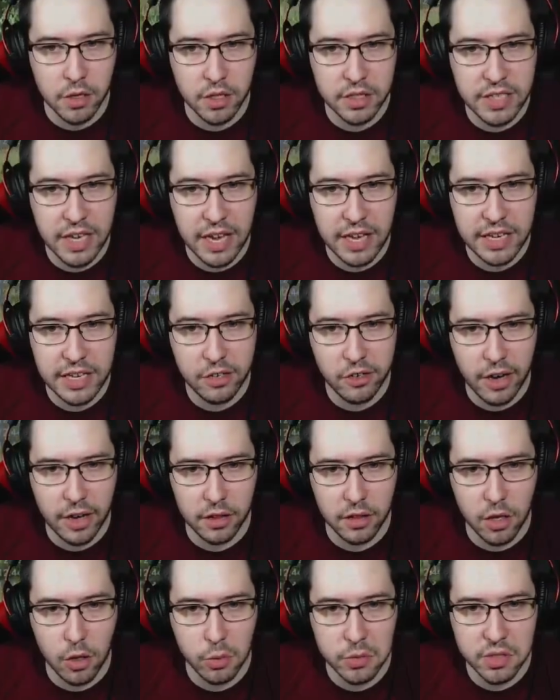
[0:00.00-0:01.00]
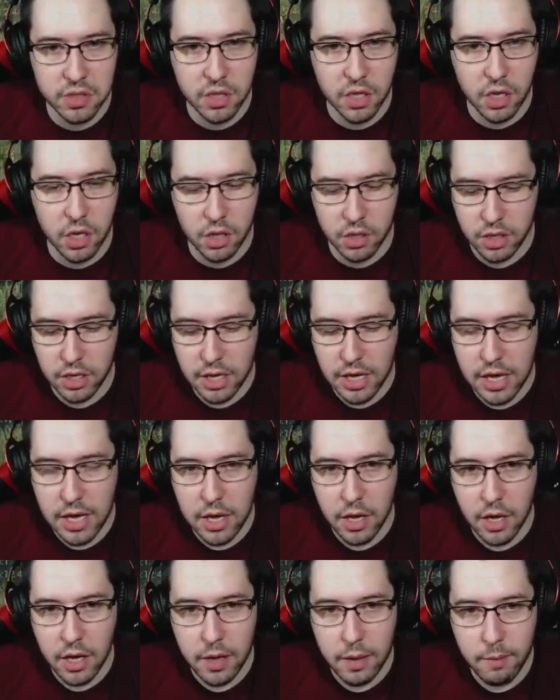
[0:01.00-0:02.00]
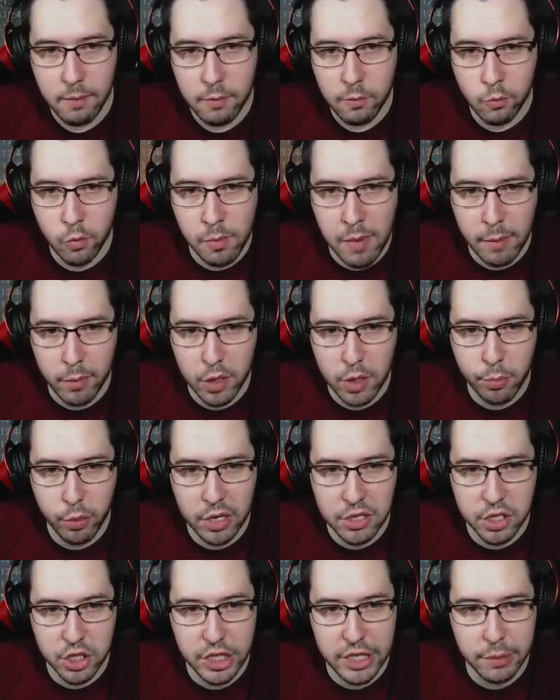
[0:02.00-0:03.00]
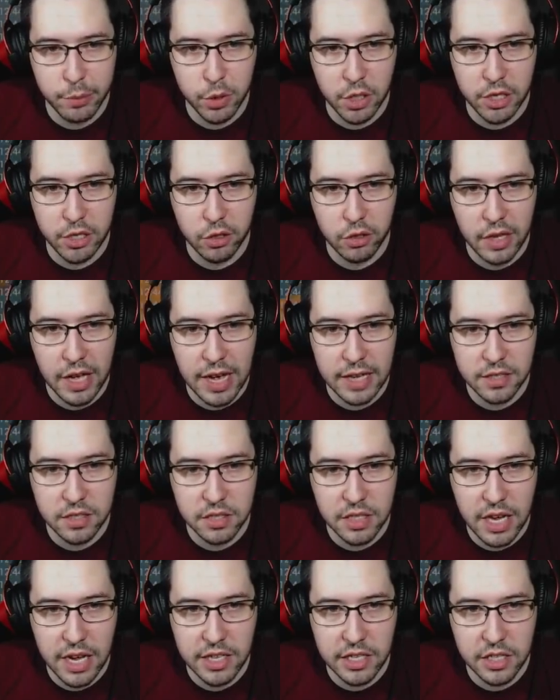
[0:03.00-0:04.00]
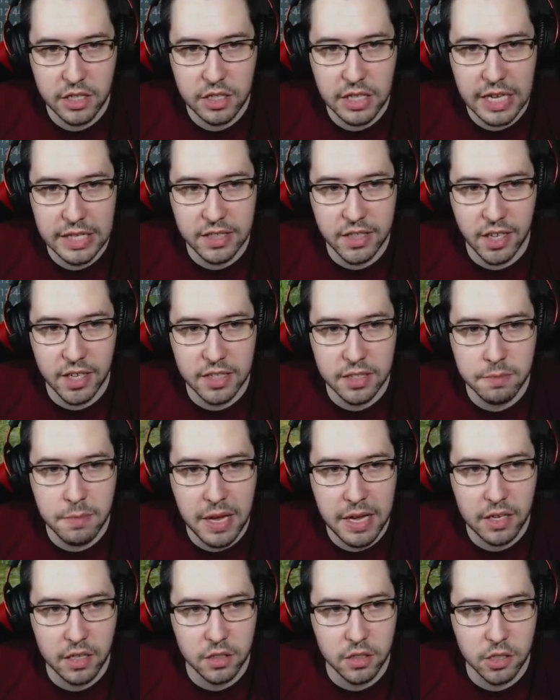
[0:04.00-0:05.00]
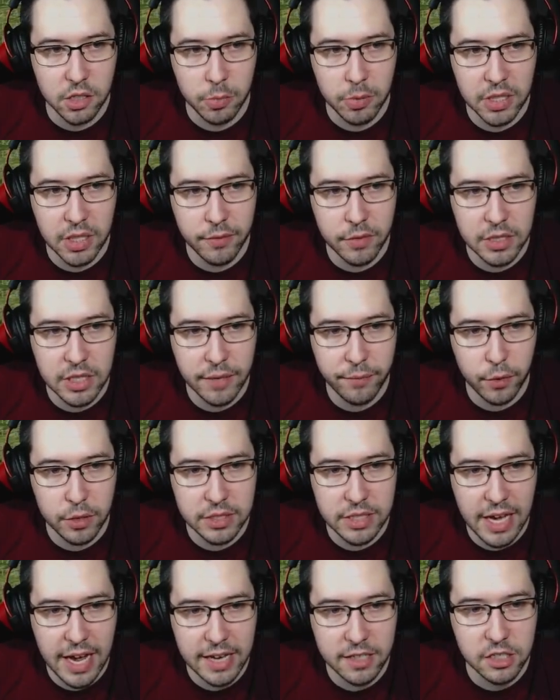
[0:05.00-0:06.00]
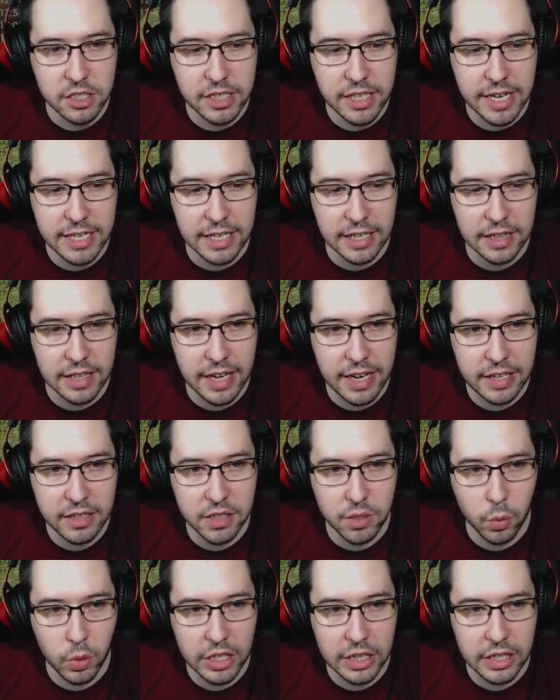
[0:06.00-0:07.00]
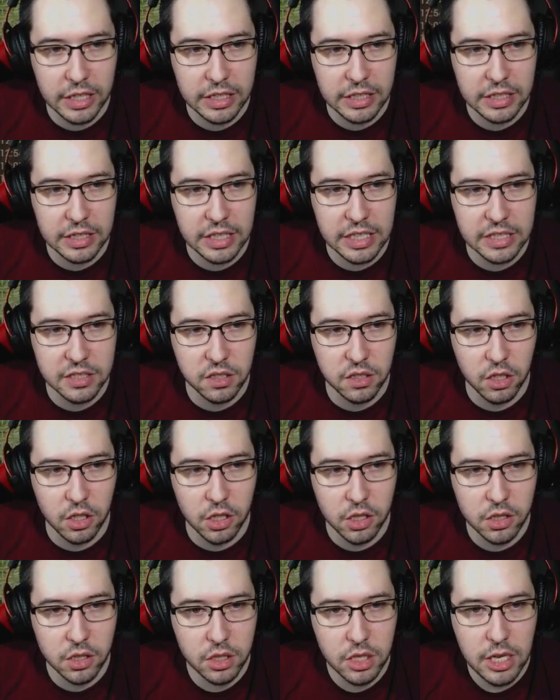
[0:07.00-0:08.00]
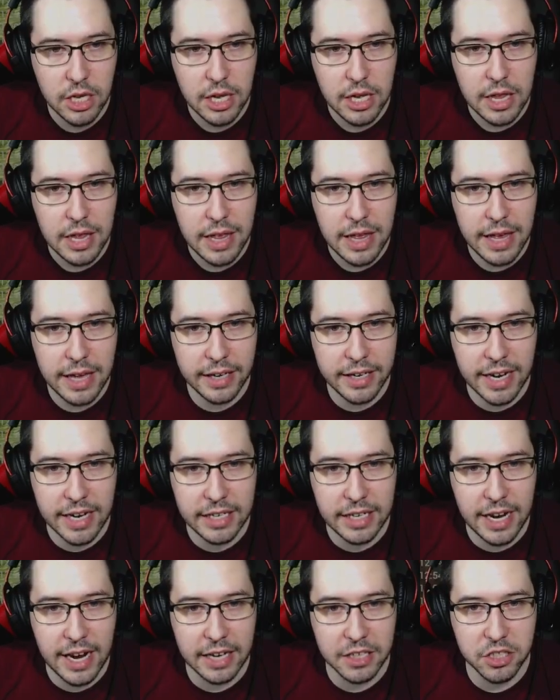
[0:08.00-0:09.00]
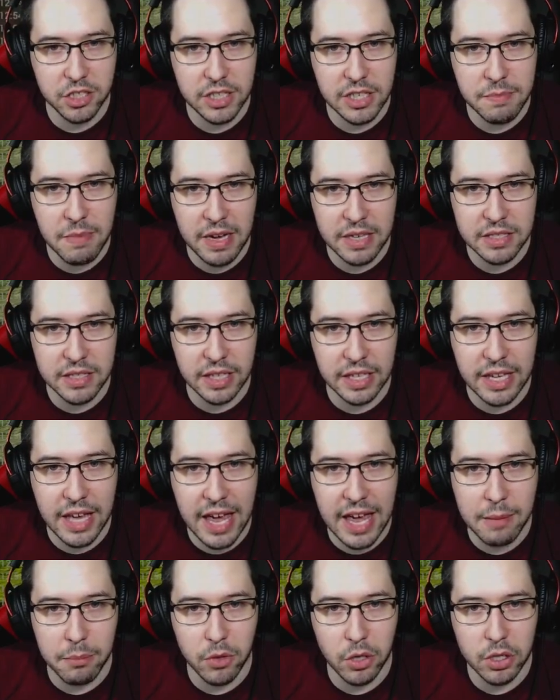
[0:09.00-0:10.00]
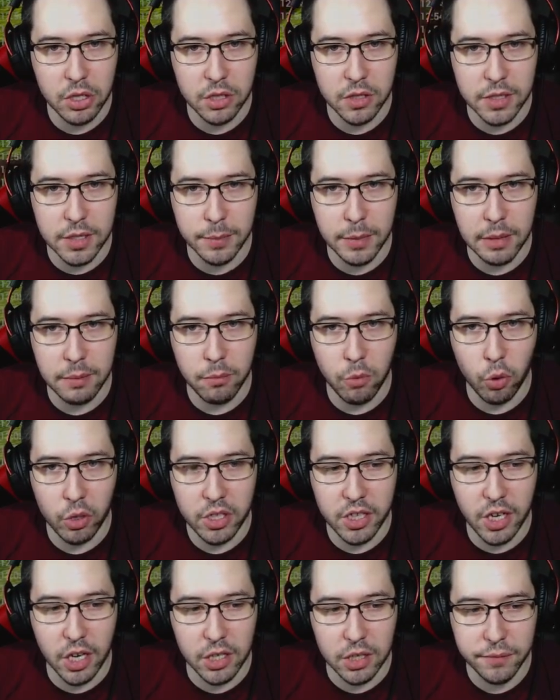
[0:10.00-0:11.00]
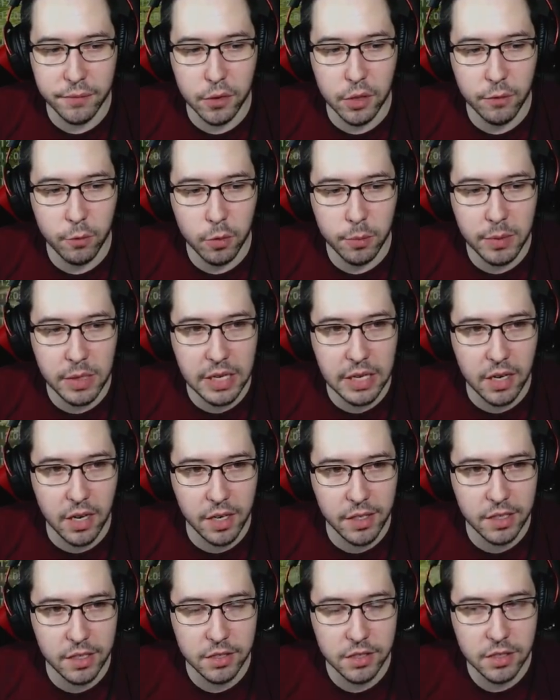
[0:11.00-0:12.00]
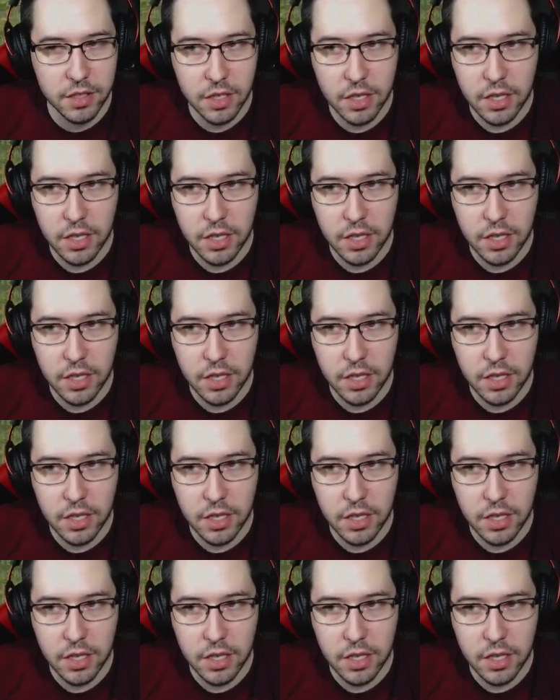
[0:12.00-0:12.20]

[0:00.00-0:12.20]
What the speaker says: of the day here at Lone Star. Remember, you press G to put on your glasses, and it does make a little bit of a difference. I actually kind of like the way these look. It kind of actually makes the game look a little bit more colorful, if we're being honest.